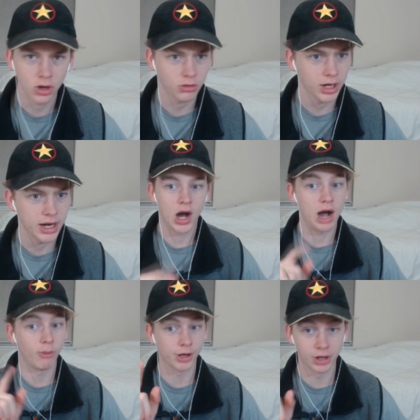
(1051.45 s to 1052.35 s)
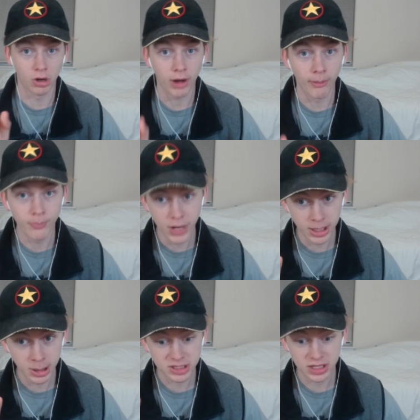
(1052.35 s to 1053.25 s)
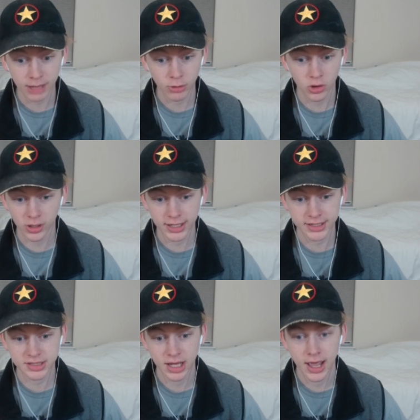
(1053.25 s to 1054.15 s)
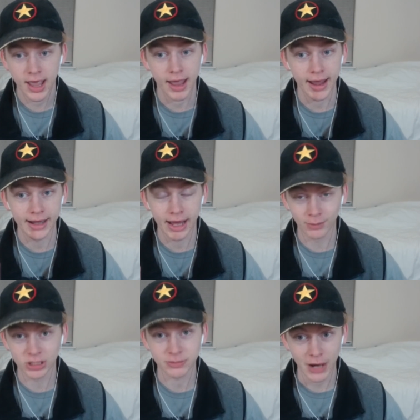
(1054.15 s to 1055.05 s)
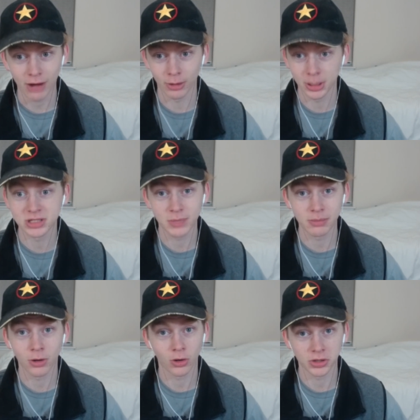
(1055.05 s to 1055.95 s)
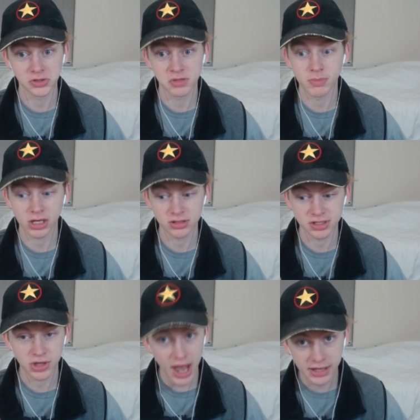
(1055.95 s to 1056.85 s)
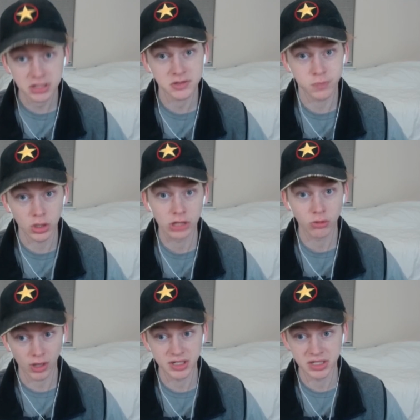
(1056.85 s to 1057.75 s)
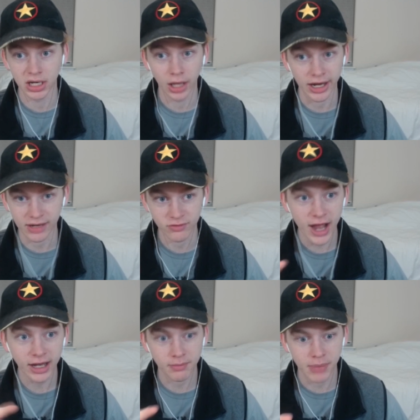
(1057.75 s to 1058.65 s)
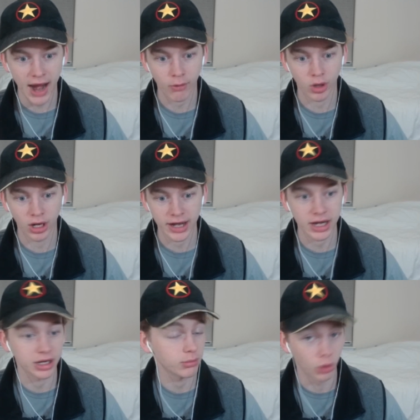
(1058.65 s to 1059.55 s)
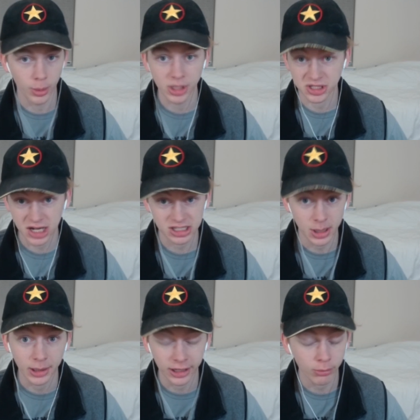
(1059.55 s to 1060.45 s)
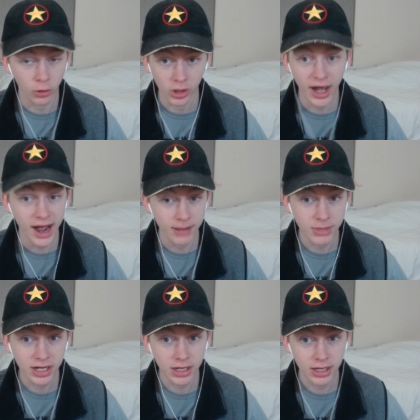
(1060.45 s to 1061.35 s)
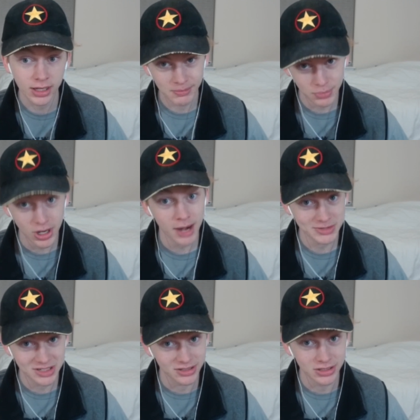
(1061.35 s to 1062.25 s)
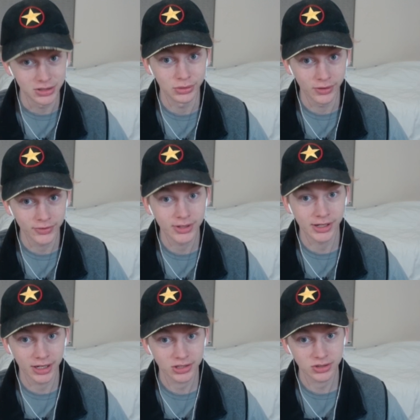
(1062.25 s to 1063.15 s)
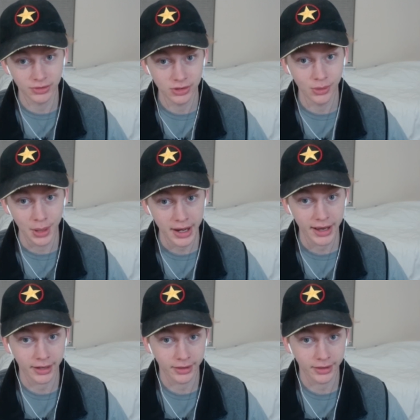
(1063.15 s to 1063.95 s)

Okay, I want to know how big this neighborhood is and how much power these people are using because that is pretty crazy. Like, if that can power like a neighborhood the size of the neighborhood I'm in, props to you if you can actually do that.